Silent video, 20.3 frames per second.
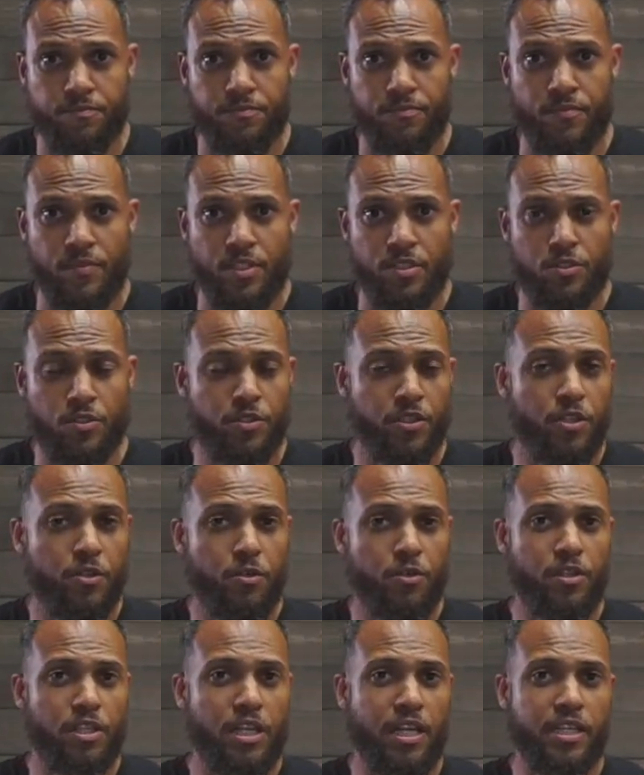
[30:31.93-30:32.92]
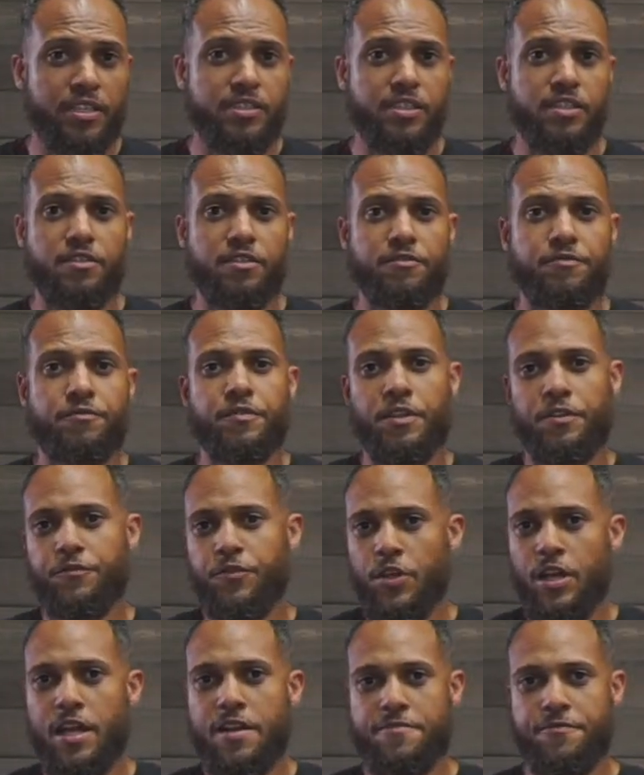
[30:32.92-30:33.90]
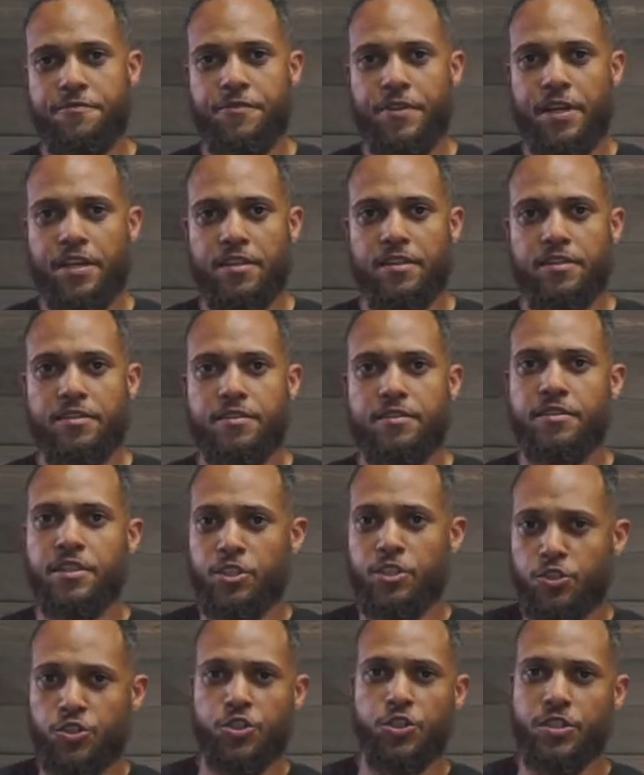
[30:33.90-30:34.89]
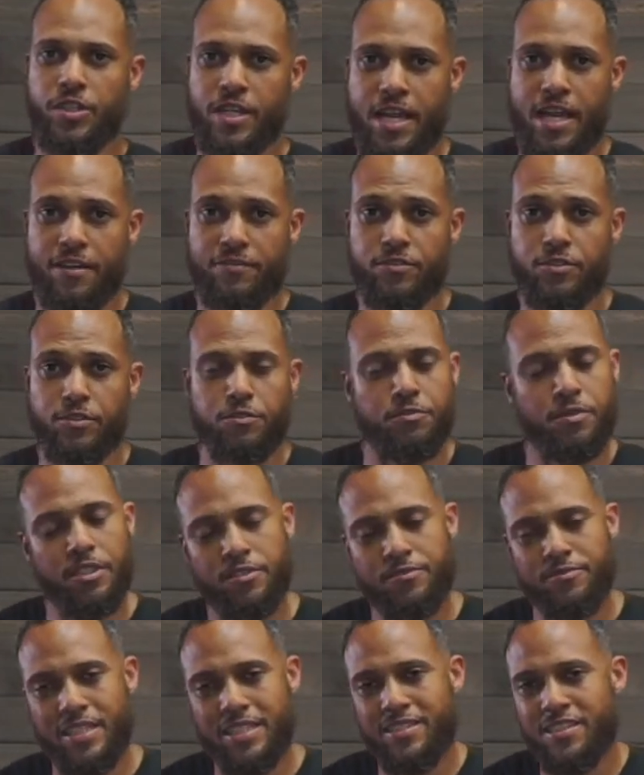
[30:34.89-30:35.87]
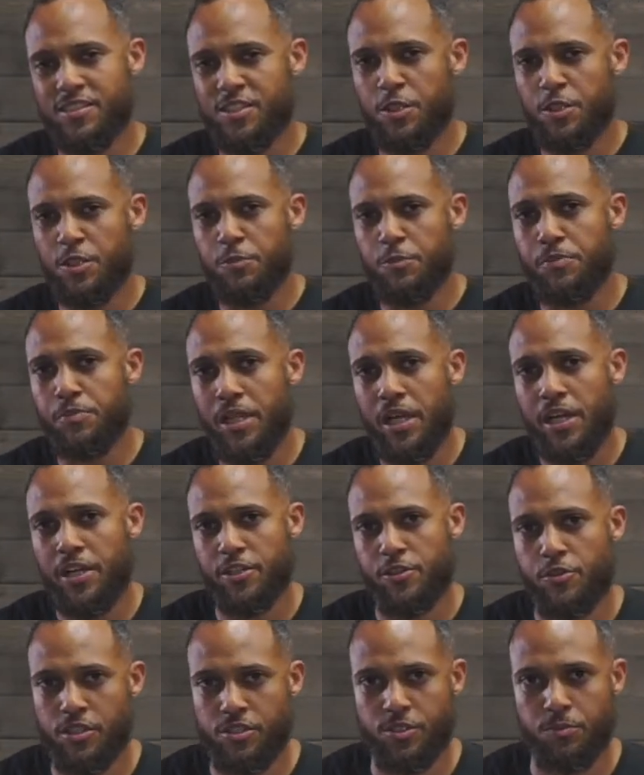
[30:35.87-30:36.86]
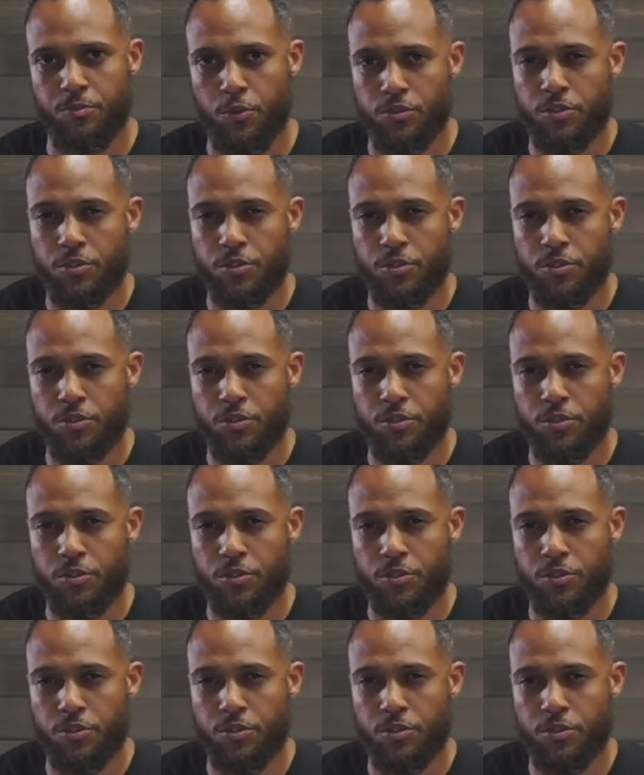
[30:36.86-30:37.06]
So the whole idea of if you have faith, then you shouldn't have to, well, that doesn't apply across the board.